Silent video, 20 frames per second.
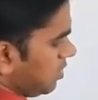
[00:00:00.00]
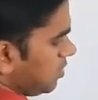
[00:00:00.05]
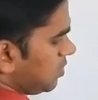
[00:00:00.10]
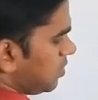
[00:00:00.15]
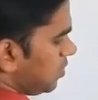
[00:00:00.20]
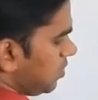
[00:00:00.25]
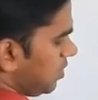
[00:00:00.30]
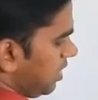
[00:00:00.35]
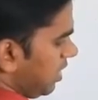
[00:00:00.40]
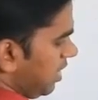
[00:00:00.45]

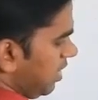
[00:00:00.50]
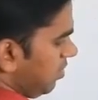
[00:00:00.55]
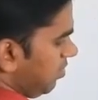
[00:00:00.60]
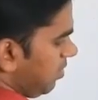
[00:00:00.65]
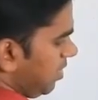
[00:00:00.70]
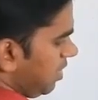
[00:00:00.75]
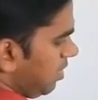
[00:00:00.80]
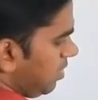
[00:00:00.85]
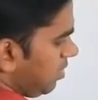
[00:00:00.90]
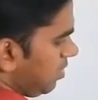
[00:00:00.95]
So
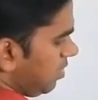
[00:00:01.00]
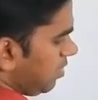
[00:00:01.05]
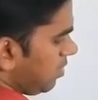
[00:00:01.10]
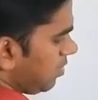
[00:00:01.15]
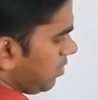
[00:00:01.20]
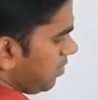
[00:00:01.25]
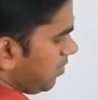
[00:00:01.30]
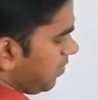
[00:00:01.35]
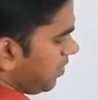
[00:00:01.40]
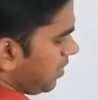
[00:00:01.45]
10
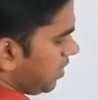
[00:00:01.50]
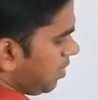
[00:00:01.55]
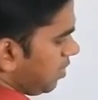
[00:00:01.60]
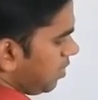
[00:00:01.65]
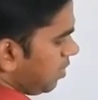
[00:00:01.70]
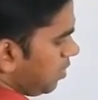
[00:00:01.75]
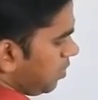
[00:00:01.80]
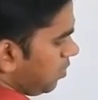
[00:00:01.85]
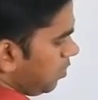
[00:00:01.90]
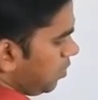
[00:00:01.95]
meter
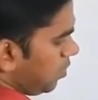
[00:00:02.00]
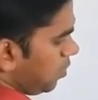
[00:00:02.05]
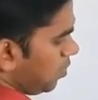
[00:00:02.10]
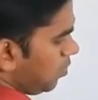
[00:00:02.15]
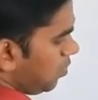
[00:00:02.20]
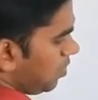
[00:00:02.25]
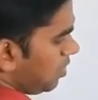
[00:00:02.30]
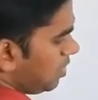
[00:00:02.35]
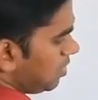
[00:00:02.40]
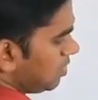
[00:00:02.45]

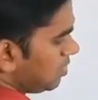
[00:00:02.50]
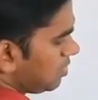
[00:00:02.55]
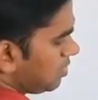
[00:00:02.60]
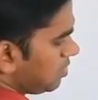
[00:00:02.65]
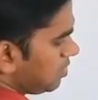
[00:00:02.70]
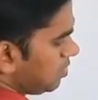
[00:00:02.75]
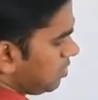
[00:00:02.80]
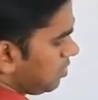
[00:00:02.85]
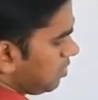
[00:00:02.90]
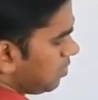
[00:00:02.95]

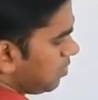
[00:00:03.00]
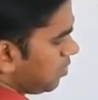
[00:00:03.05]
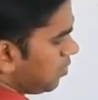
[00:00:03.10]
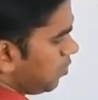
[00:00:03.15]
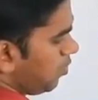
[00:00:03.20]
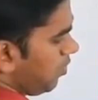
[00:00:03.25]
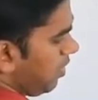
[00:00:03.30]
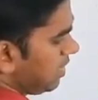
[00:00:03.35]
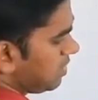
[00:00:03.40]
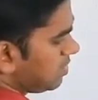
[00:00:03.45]
towards
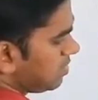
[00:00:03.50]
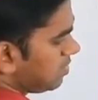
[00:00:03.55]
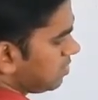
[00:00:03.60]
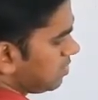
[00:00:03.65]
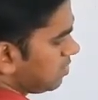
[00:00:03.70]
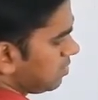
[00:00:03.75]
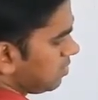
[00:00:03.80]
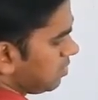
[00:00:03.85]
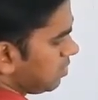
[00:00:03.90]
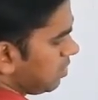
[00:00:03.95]
west.
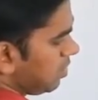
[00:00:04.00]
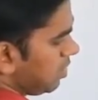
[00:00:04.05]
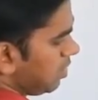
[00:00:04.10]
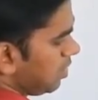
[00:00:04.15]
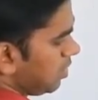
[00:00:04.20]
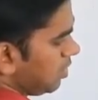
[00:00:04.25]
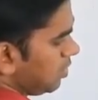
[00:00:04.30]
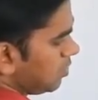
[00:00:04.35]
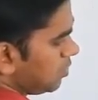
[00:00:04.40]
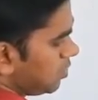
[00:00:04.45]

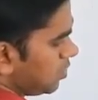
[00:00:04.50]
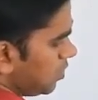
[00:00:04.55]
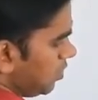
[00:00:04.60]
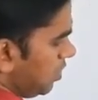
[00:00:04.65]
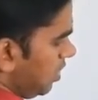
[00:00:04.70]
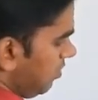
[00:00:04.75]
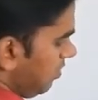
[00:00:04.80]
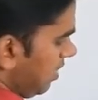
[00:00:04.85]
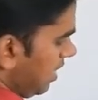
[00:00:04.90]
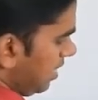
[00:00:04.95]

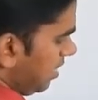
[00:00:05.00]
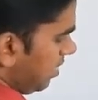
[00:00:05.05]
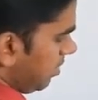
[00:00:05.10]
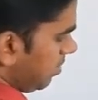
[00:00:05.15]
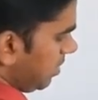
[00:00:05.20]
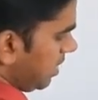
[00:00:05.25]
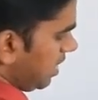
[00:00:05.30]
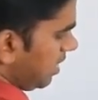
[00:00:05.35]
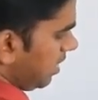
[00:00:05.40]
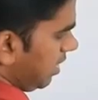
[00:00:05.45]
So
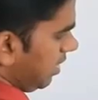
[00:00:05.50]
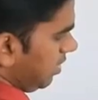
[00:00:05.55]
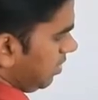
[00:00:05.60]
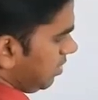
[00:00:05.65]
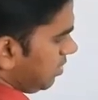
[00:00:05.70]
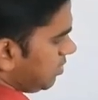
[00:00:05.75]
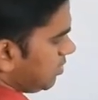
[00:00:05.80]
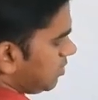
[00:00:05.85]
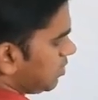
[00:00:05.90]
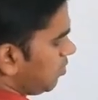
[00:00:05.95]
divided
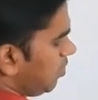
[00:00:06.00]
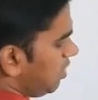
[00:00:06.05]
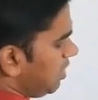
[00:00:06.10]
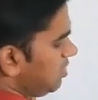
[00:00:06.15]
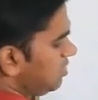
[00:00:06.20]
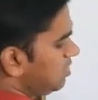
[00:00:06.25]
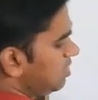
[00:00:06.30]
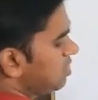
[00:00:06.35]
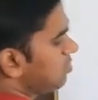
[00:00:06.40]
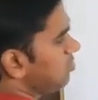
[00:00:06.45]
by, so what
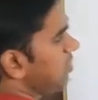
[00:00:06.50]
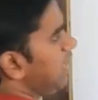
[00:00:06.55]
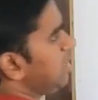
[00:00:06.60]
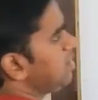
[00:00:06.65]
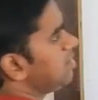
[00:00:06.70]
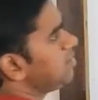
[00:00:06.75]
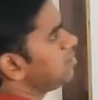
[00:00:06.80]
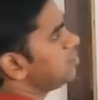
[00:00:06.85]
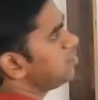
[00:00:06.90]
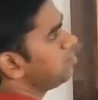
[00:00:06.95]
is its
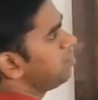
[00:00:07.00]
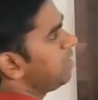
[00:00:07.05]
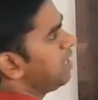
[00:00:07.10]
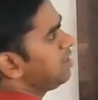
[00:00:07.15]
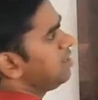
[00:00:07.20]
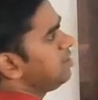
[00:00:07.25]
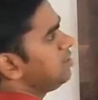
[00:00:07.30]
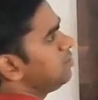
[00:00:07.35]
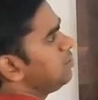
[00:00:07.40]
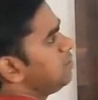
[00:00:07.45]
magnitude?
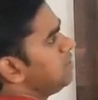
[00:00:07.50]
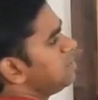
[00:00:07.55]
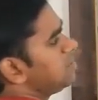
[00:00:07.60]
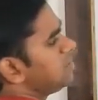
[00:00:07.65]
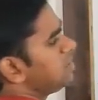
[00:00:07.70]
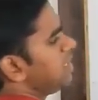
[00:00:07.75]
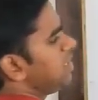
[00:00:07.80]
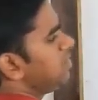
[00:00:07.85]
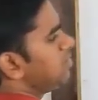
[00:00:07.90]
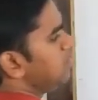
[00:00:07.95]
Magnitude
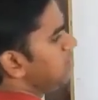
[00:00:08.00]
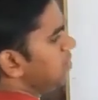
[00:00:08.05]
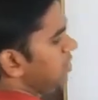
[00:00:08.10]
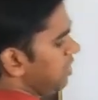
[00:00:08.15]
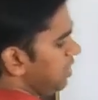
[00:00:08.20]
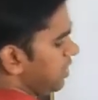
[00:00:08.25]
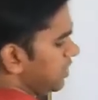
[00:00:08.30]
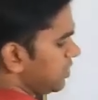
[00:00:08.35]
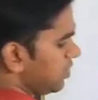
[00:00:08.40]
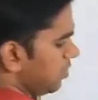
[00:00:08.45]
is 10
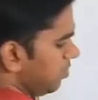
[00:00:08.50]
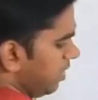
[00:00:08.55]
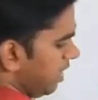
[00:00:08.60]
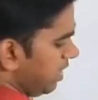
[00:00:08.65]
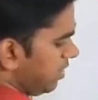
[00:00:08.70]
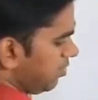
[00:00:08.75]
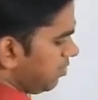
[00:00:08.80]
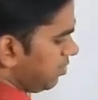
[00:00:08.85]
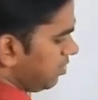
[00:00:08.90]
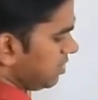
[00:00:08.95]
only. So
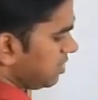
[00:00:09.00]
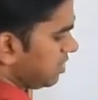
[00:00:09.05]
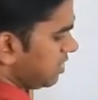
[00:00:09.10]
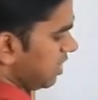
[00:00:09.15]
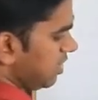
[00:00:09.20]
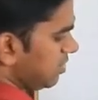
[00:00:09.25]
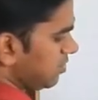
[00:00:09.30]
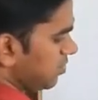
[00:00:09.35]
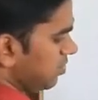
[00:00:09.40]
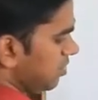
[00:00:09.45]
magnitude is 10.